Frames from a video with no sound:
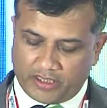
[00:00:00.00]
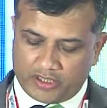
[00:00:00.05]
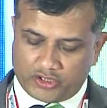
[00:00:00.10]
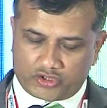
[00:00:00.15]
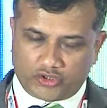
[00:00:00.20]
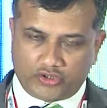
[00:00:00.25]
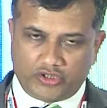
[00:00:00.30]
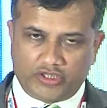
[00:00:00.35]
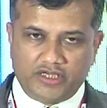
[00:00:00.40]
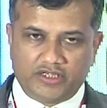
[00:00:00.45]

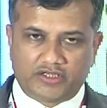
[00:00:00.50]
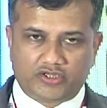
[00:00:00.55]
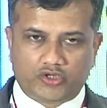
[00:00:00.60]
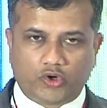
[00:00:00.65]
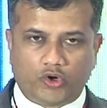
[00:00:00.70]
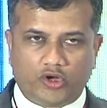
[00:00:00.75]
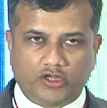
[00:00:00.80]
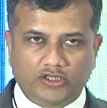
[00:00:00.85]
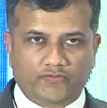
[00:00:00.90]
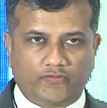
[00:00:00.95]
So these
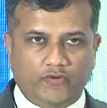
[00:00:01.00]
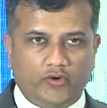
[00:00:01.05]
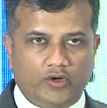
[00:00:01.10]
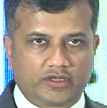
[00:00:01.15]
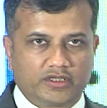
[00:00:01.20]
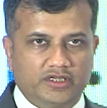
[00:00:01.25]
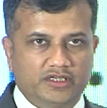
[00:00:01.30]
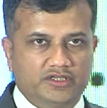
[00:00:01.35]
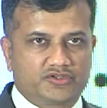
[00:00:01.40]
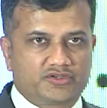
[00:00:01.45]
calls for
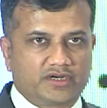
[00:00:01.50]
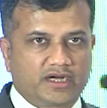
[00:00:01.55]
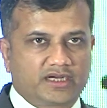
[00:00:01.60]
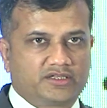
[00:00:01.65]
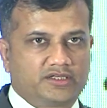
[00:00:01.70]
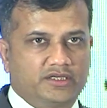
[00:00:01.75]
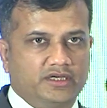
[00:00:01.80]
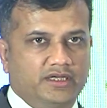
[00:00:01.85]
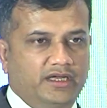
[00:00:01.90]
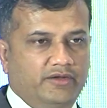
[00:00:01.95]
the
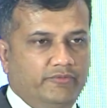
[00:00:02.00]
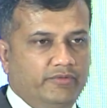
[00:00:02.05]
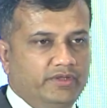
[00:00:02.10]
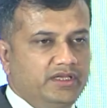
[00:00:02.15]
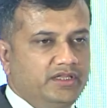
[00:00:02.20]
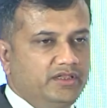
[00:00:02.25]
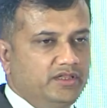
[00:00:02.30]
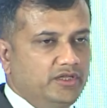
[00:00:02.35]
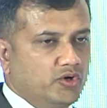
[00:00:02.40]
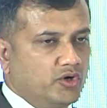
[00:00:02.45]
structuring
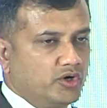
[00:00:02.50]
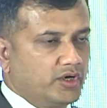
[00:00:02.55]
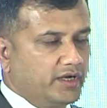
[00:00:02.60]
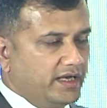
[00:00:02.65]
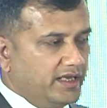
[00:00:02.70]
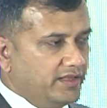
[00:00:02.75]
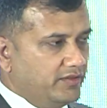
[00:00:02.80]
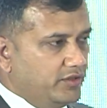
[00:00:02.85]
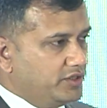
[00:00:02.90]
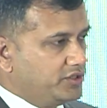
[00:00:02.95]
within the
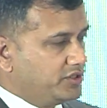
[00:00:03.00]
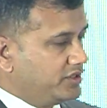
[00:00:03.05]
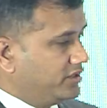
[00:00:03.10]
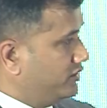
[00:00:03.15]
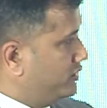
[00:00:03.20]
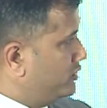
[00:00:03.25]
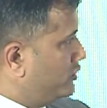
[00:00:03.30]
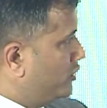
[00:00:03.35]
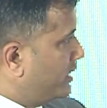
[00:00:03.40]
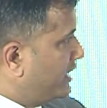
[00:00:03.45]

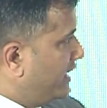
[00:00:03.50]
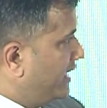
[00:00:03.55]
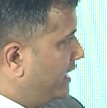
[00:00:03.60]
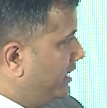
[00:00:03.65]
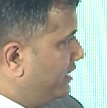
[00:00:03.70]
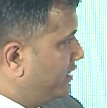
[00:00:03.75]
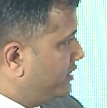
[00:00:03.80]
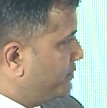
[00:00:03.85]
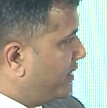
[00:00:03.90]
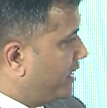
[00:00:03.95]
organization. So again,
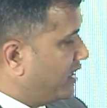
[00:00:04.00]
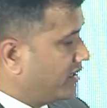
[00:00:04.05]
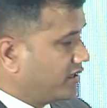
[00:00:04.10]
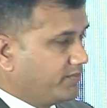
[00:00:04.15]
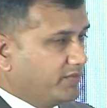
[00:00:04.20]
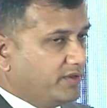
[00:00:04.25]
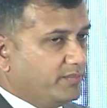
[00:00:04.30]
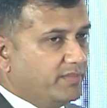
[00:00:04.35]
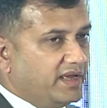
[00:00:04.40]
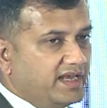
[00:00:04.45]
it's part
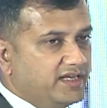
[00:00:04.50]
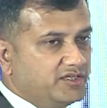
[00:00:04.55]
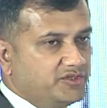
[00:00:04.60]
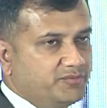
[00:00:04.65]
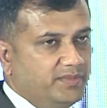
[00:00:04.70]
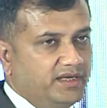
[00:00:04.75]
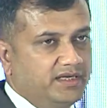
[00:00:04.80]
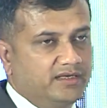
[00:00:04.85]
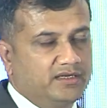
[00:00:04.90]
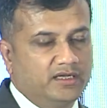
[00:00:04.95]
of the
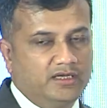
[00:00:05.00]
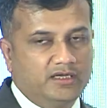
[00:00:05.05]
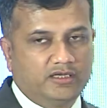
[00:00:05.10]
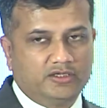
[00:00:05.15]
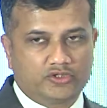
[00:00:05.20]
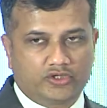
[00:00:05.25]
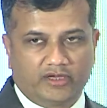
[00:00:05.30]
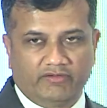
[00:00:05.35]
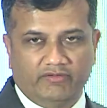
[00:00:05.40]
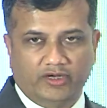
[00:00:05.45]
management,
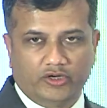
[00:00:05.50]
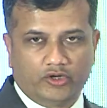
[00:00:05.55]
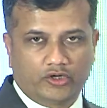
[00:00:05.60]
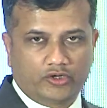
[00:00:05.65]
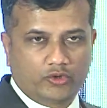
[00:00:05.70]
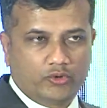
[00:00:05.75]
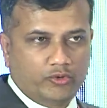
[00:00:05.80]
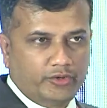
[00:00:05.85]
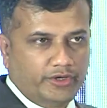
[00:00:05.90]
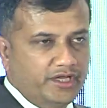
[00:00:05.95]
so I will
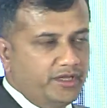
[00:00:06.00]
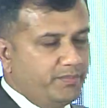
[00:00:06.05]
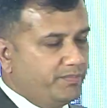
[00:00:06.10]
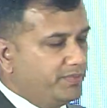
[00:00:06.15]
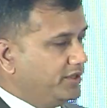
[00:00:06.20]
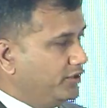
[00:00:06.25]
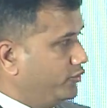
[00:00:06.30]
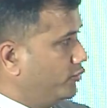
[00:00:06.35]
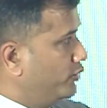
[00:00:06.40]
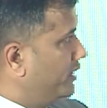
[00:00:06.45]
not go deep
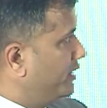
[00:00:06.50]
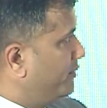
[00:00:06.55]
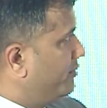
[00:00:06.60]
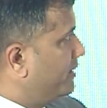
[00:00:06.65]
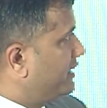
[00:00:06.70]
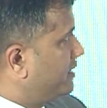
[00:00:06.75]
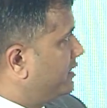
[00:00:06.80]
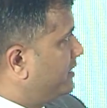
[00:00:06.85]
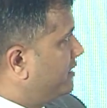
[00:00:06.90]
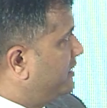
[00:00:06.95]
into it,
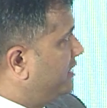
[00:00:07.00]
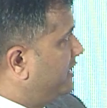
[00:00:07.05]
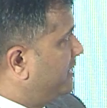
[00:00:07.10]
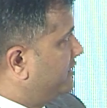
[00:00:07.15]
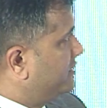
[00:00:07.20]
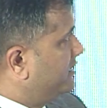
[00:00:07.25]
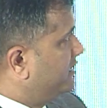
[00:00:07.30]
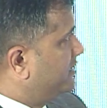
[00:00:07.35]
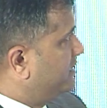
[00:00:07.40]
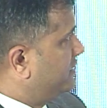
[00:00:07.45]
but
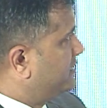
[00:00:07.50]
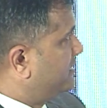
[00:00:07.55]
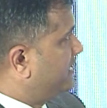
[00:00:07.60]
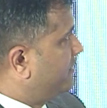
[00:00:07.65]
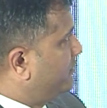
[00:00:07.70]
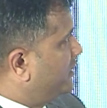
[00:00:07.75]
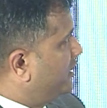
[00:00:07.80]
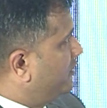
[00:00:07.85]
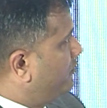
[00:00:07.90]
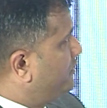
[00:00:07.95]
yes, this is
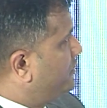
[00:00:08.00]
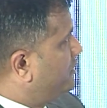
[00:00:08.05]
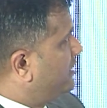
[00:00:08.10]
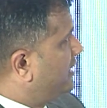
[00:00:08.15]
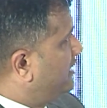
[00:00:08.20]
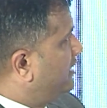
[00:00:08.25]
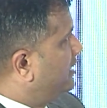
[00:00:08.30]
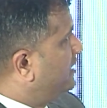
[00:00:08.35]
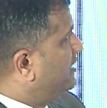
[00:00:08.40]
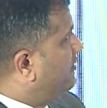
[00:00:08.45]
something which
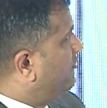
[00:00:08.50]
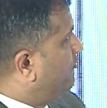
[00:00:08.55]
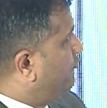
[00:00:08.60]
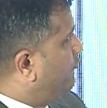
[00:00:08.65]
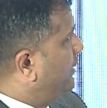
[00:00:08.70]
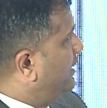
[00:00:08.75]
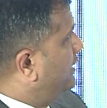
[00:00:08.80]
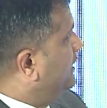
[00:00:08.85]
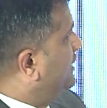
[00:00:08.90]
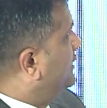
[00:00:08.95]
I
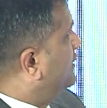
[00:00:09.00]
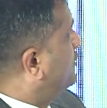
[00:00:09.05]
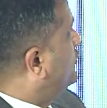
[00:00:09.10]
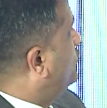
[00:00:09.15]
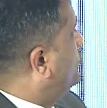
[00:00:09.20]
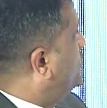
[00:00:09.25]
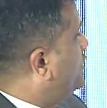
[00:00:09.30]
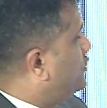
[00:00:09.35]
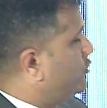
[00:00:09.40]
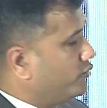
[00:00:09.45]
felt that you
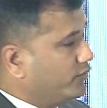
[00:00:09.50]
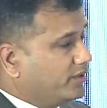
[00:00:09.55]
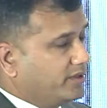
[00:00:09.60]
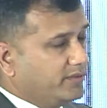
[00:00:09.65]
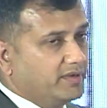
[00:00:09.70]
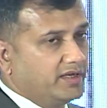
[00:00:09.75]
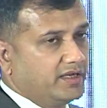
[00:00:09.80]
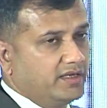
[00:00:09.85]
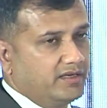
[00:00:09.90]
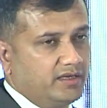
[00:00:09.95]
need to
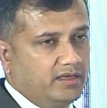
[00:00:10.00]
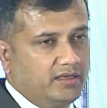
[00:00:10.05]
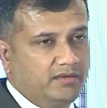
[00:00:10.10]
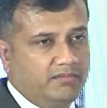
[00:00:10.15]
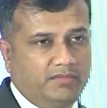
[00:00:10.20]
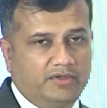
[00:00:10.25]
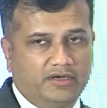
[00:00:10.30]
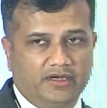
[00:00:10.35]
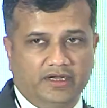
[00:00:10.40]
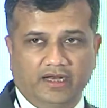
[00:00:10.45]

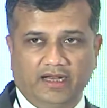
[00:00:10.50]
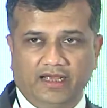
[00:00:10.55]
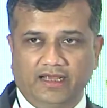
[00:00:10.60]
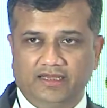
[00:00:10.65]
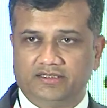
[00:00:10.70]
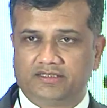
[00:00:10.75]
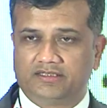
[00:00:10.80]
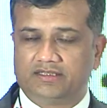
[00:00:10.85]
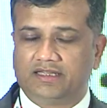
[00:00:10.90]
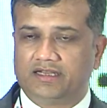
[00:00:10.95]

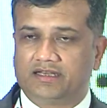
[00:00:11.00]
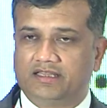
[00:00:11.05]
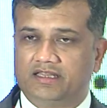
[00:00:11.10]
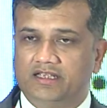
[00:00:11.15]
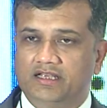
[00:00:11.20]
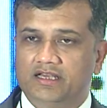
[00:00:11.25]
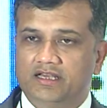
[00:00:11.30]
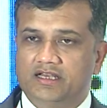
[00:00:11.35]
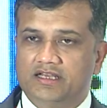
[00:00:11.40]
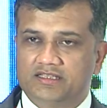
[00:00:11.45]
realize that
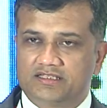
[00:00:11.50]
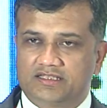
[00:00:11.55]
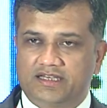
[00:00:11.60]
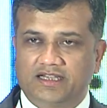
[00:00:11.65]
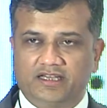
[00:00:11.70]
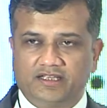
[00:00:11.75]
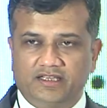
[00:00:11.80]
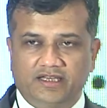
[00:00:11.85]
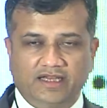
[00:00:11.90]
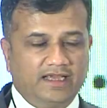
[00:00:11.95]
the
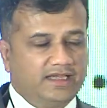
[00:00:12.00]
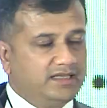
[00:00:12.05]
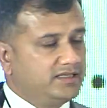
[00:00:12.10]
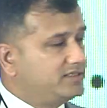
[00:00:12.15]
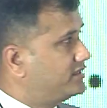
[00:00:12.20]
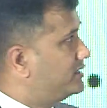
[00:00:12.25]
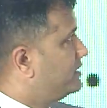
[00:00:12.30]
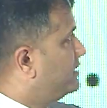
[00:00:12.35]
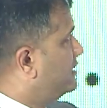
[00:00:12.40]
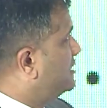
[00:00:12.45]

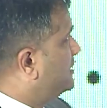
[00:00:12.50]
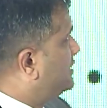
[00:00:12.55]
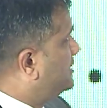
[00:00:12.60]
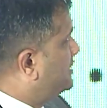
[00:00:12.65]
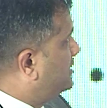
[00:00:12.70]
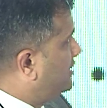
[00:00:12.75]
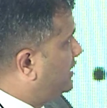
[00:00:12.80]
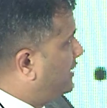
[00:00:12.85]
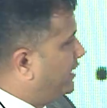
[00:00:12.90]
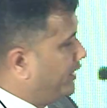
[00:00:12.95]
strategize,
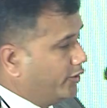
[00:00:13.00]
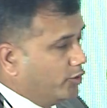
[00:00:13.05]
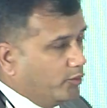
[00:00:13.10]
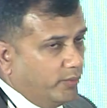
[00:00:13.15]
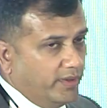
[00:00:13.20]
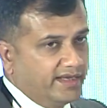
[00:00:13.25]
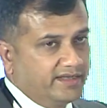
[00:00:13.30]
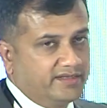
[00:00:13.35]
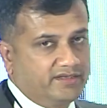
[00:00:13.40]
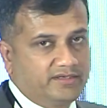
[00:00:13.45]

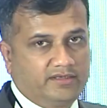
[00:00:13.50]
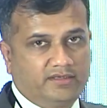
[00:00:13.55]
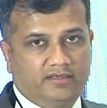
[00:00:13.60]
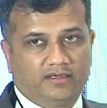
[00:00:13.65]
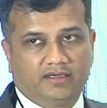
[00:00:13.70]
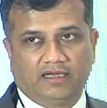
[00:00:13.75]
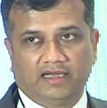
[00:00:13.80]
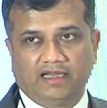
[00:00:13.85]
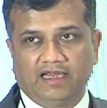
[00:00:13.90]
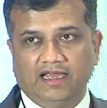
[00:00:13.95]
innovate,
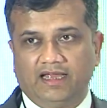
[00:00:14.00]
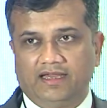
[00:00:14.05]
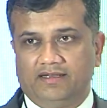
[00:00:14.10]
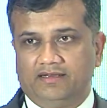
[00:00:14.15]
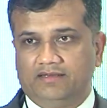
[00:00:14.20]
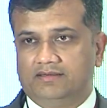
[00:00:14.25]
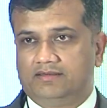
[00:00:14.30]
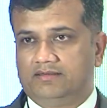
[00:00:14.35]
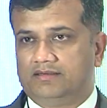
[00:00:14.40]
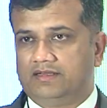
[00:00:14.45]

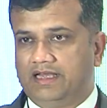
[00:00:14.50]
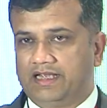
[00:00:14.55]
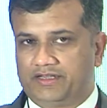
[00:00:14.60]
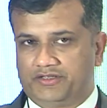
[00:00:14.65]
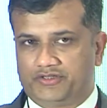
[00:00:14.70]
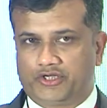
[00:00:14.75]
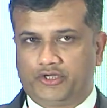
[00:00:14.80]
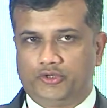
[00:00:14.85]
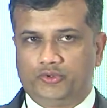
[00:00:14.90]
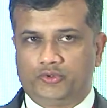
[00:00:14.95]
and
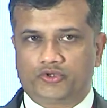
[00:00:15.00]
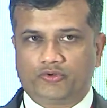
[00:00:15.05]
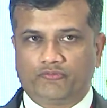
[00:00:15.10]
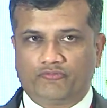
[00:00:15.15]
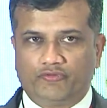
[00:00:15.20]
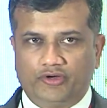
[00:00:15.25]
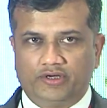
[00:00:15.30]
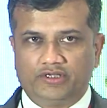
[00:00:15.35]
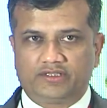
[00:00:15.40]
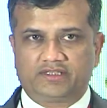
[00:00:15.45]
execute. So
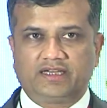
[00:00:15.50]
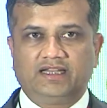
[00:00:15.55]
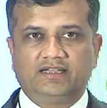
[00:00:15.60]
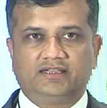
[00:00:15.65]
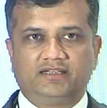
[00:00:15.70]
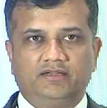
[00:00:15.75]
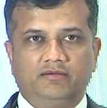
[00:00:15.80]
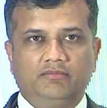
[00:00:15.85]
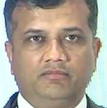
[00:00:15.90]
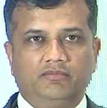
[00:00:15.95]
first, at
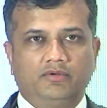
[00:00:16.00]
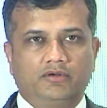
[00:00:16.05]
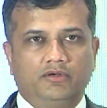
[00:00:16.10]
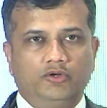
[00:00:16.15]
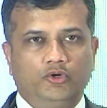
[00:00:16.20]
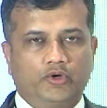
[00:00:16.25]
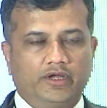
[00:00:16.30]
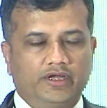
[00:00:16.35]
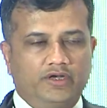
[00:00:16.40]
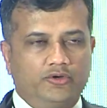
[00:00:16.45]

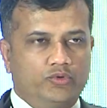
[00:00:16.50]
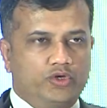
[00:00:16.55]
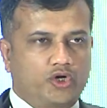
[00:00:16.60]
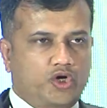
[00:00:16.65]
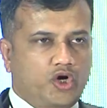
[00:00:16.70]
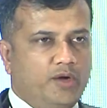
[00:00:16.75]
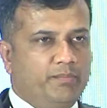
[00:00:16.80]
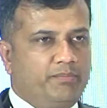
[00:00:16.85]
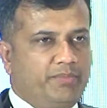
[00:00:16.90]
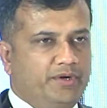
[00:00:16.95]
looking to the
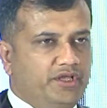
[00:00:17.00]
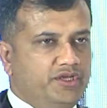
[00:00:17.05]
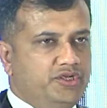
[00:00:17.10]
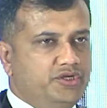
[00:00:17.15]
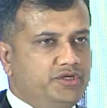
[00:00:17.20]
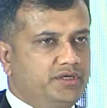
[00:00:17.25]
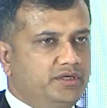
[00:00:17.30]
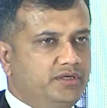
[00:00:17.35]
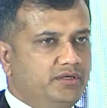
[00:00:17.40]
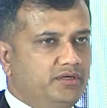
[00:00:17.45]

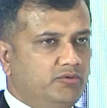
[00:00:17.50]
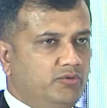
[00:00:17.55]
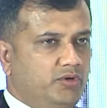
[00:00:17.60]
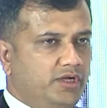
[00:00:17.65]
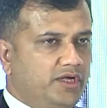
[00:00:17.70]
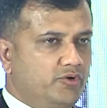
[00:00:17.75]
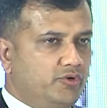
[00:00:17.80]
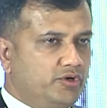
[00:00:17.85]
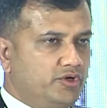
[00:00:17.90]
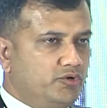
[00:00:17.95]
competition,
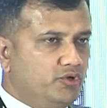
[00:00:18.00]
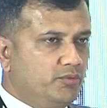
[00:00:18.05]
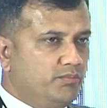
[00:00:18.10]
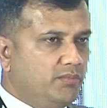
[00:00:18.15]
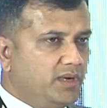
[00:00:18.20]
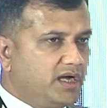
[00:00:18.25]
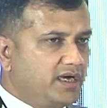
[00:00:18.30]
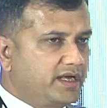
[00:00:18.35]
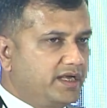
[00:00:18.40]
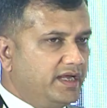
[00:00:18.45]
looking to the
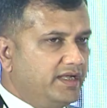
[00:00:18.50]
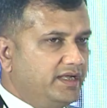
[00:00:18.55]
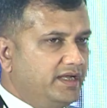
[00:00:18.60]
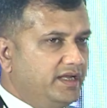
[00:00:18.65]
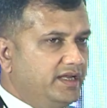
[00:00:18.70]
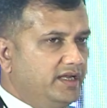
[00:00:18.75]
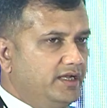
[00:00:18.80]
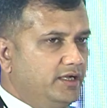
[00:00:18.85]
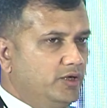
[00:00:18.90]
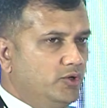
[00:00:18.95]
market
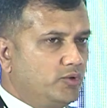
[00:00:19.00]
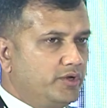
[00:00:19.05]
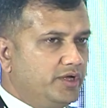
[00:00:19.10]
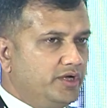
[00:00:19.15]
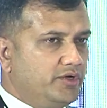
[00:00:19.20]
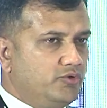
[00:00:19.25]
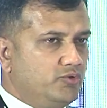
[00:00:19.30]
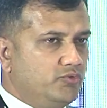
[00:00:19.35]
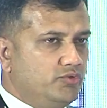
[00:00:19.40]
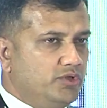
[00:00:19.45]
need,
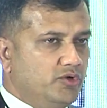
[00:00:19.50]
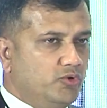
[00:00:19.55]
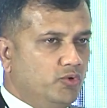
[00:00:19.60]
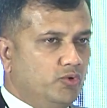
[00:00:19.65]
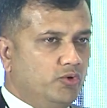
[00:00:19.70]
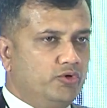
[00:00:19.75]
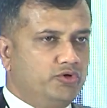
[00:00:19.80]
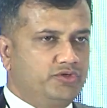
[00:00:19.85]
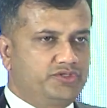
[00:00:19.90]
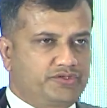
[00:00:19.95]
looking to the
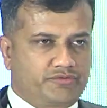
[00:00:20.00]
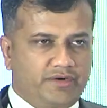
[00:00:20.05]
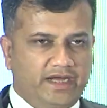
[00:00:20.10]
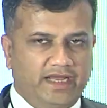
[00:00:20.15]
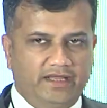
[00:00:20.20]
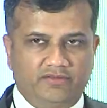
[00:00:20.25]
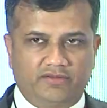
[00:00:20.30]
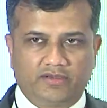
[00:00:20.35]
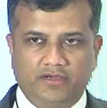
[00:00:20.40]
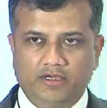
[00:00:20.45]
own
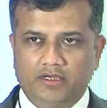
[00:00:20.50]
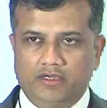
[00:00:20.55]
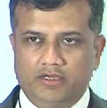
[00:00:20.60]
strength,